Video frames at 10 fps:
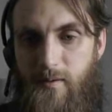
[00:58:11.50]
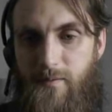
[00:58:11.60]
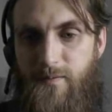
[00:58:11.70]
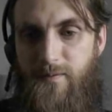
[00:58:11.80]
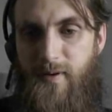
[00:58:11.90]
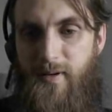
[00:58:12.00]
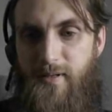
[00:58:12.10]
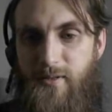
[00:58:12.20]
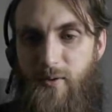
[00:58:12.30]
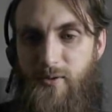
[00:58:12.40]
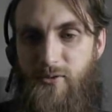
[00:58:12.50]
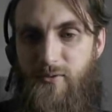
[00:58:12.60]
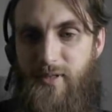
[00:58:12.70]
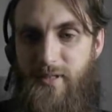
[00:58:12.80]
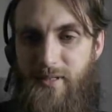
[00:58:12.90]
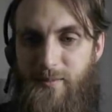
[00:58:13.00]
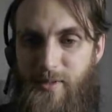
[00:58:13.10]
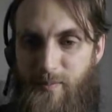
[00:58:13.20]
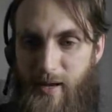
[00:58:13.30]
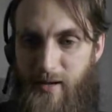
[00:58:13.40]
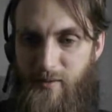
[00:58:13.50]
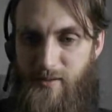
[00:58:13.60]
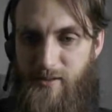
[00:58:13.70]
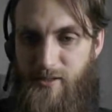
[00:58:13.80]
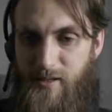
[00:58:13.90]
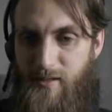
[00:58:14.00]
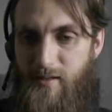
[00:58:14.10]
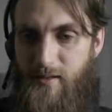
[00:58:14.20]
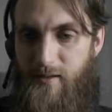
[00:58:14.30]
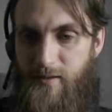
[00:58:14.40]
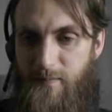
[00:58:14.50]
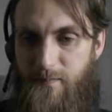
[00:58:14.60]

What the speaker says: find your dream spouse, inshallah.